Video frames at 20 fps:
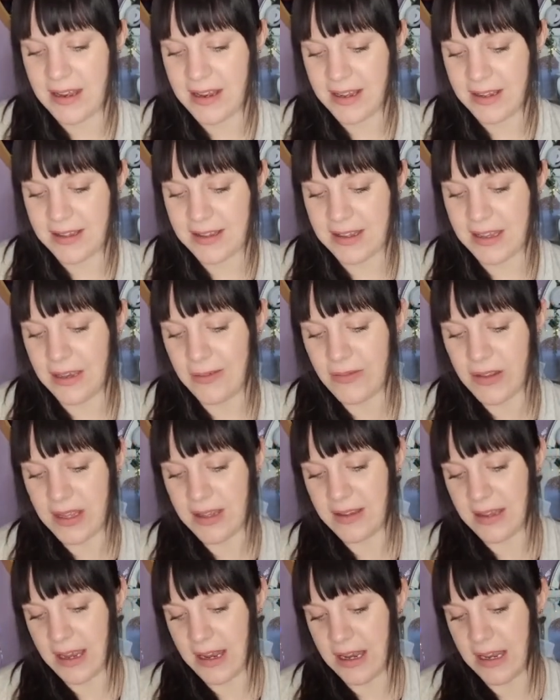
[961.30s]
Let's see if
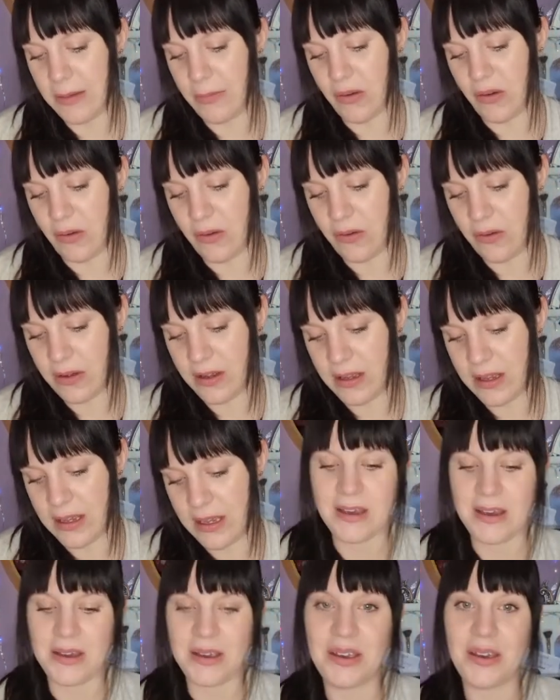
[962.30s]
there's any more.
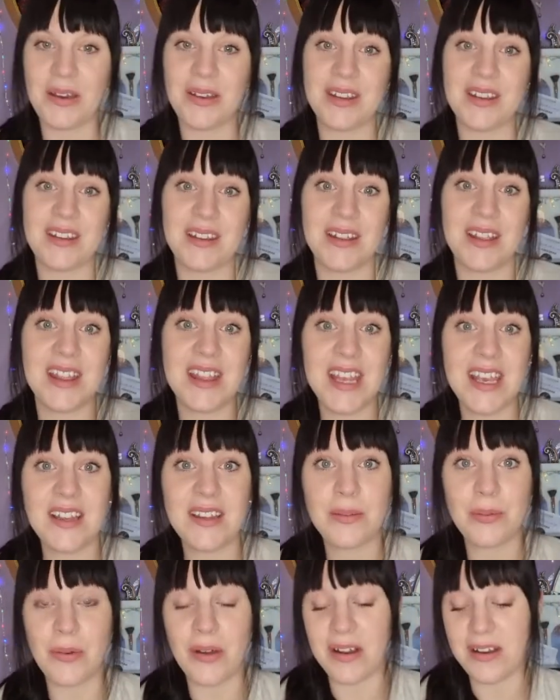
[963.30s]
Okay, so
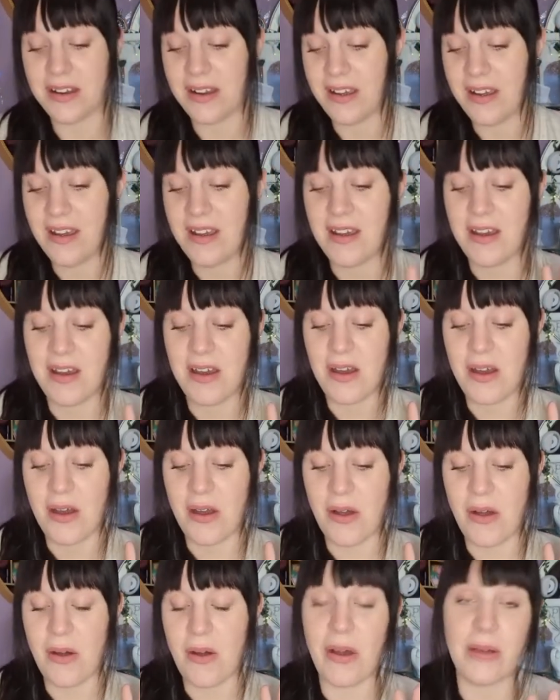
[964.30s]
this one
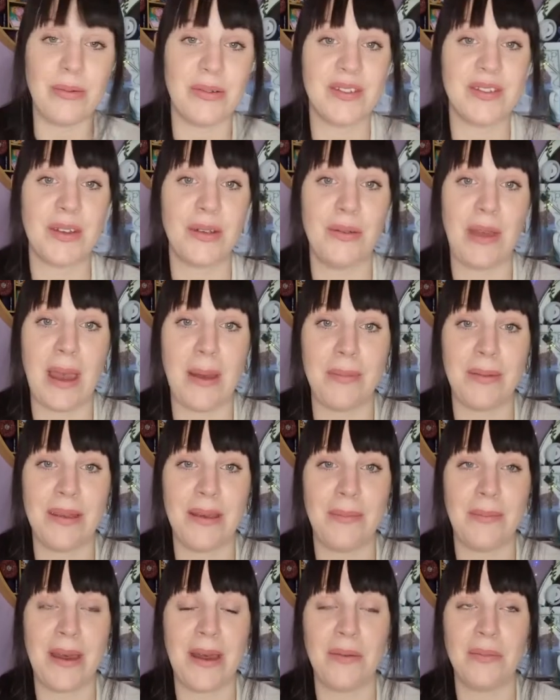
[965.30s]
I was so happy
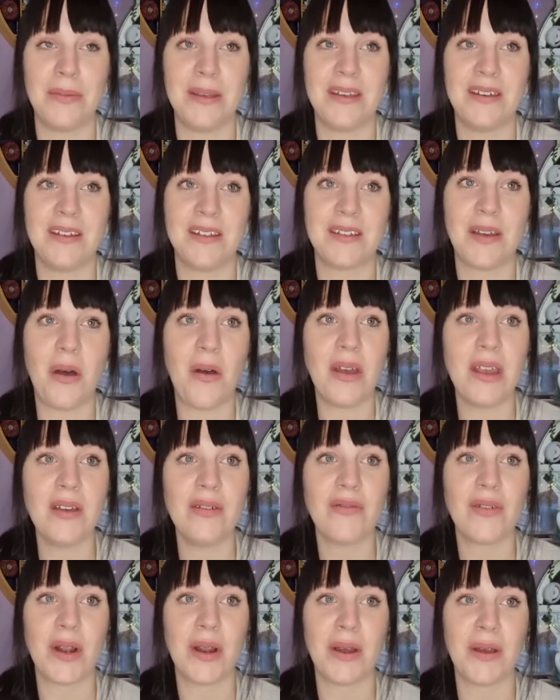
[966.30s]
about, because I
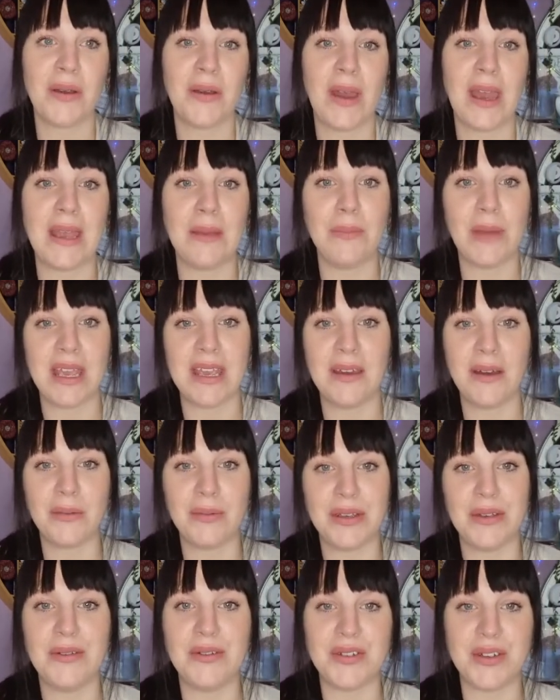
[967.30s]
follow a makeup
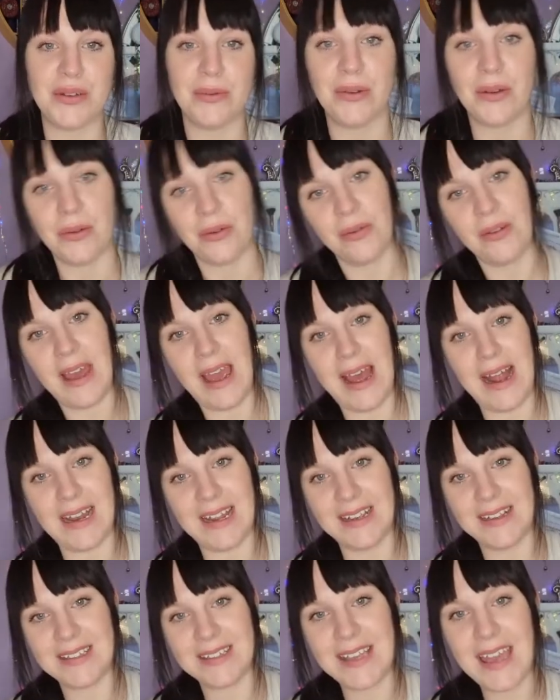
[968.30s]
YouTuber called
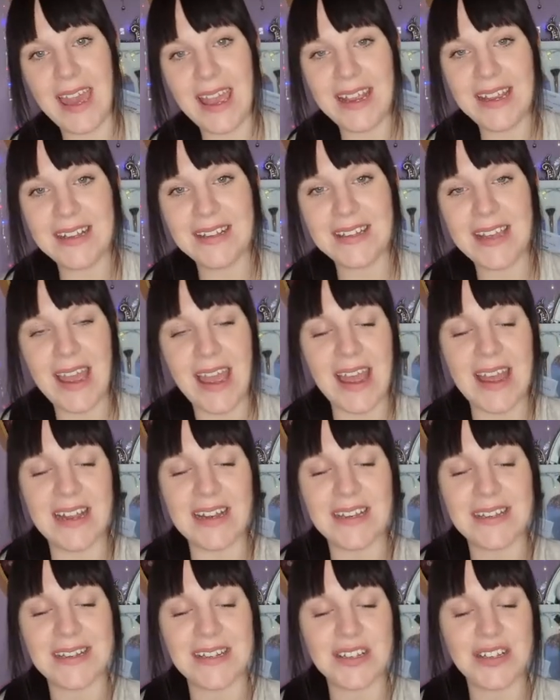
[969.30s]
Alex Kate,
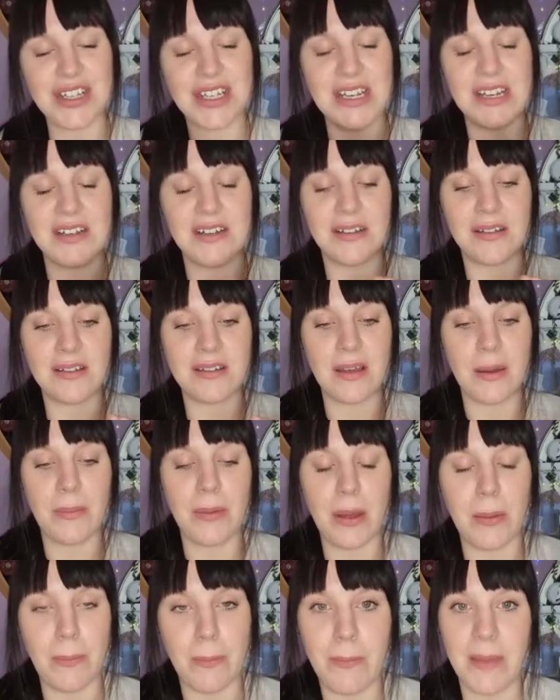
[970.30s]
and she does some
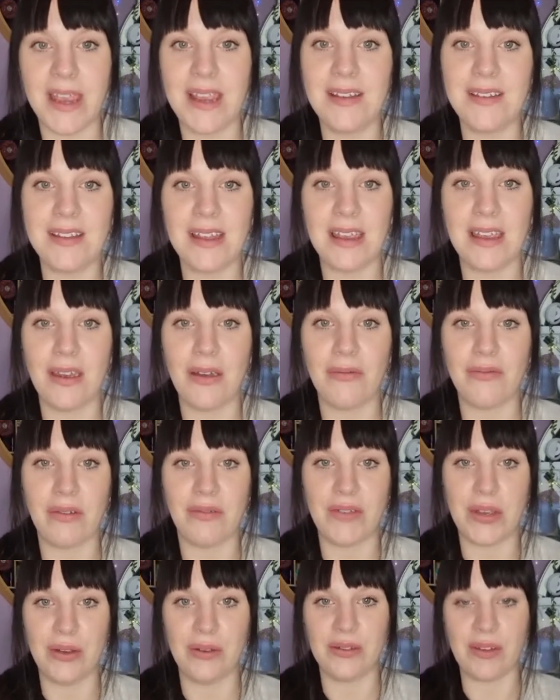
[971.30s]
amazing
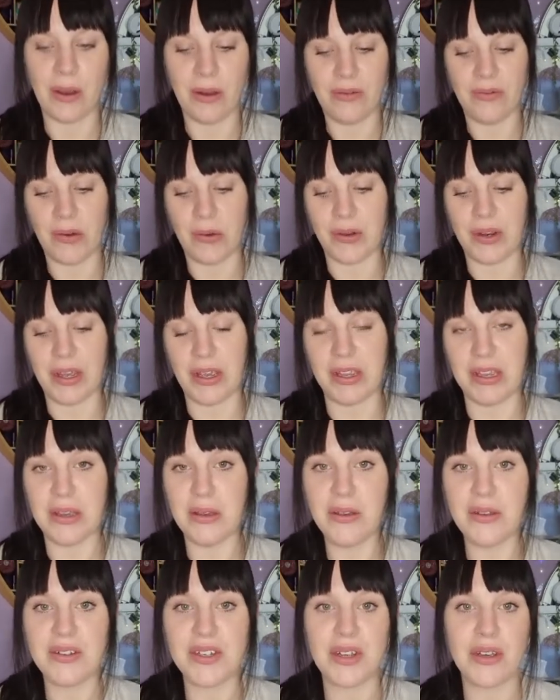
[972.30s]
reviews over on her
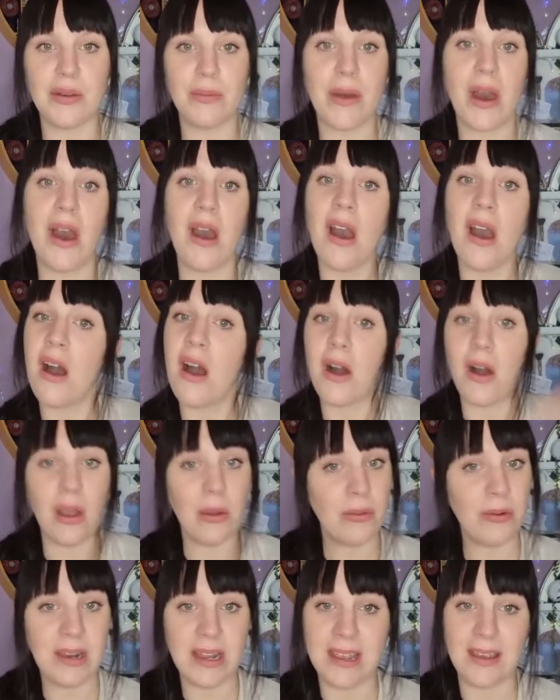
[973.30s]
YouTube. I
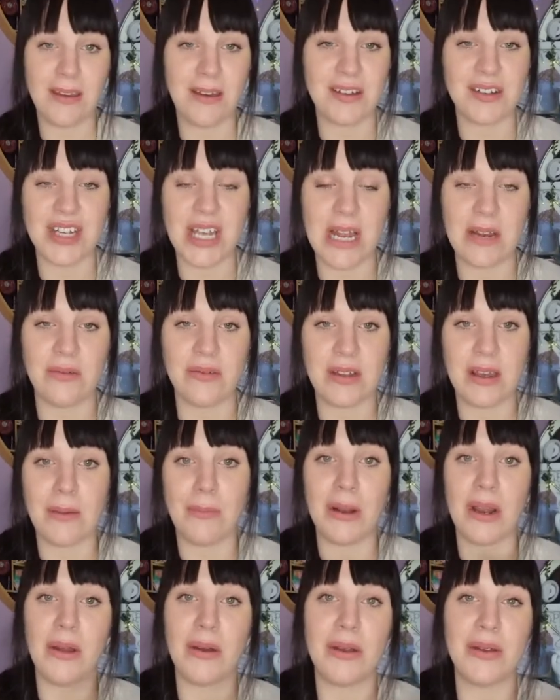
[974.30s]
will link her channel down
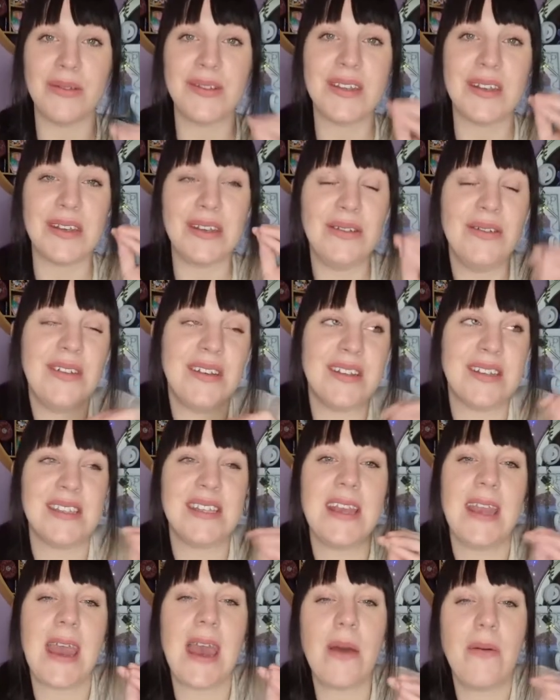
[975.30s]
below so you can
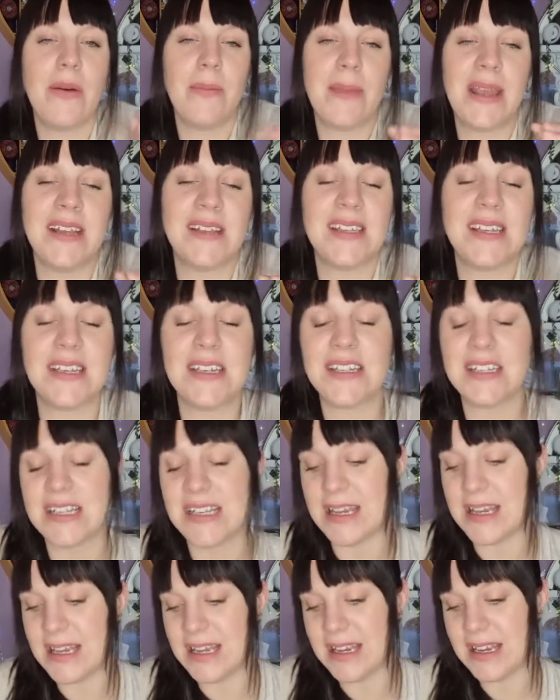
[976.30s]
see how amazing she
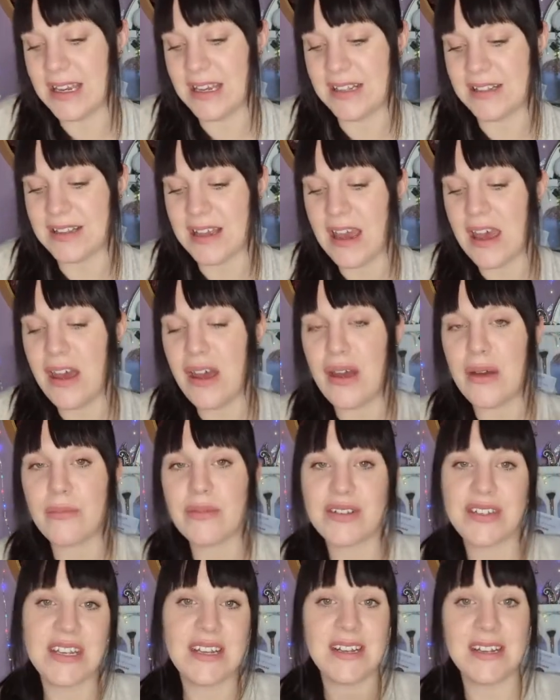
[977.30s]
is.
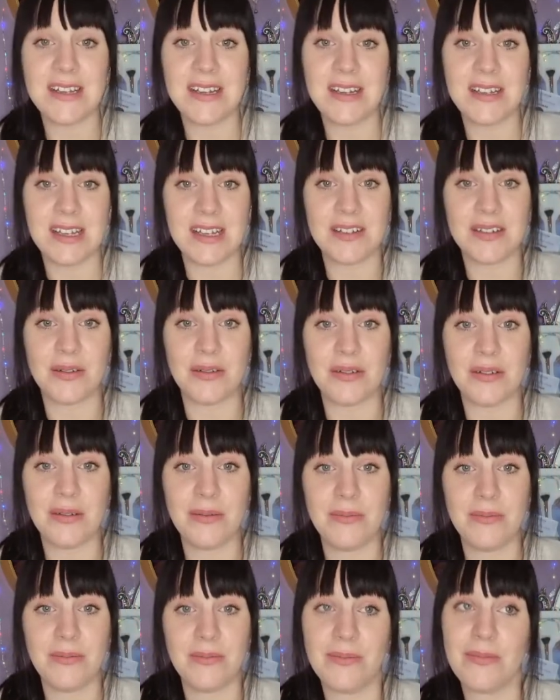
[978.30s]
But she did a TikTok,
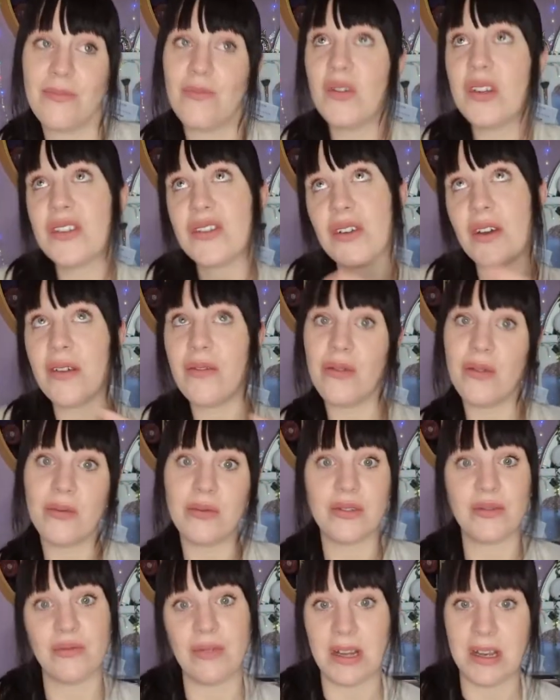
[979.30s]
which I thought
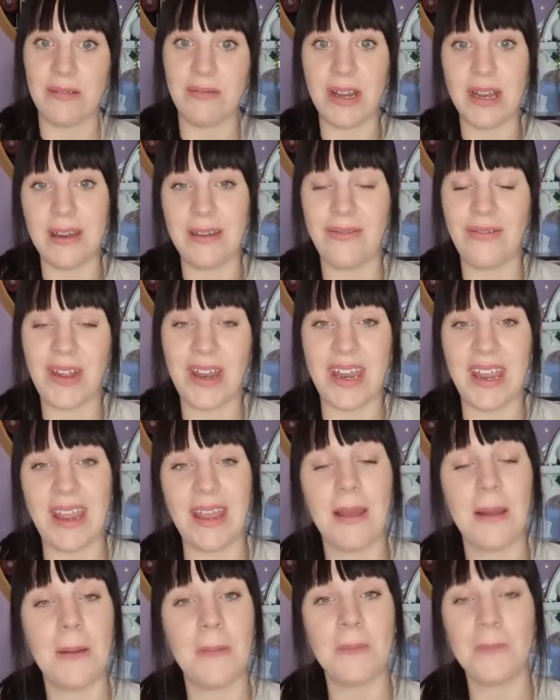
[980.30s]
was really, really funny.
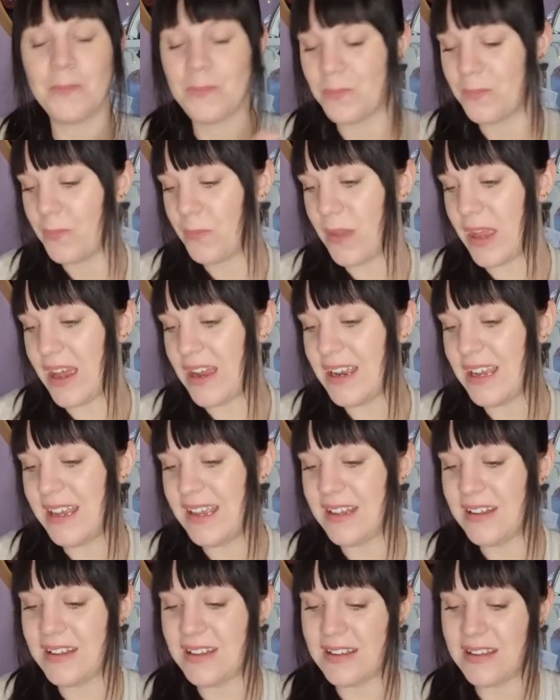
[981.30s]
And
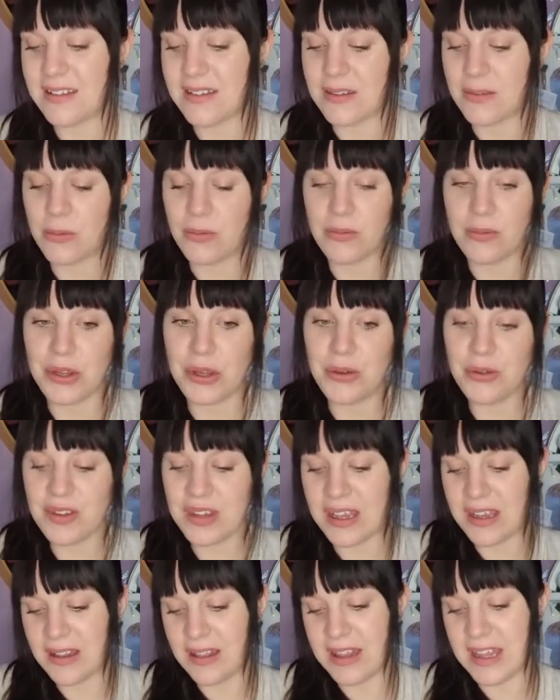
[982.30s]
it's
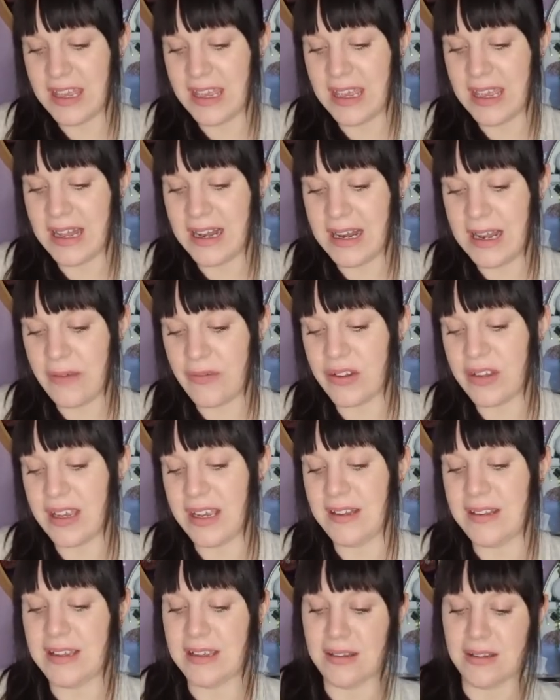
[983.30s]
using the
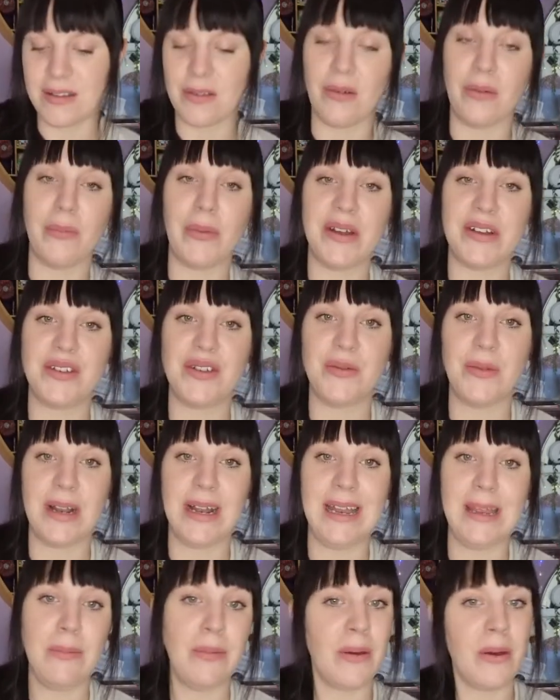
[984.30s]
levitating song by Dua
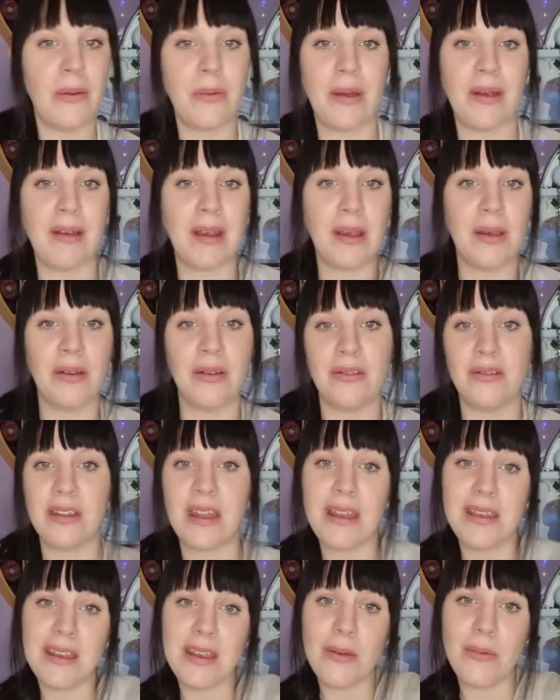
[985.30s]
Lipa, where it goes,
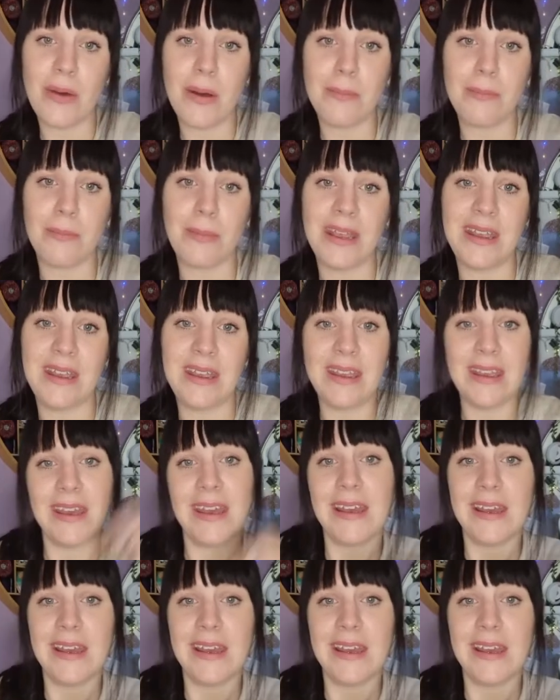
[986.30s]
you want me?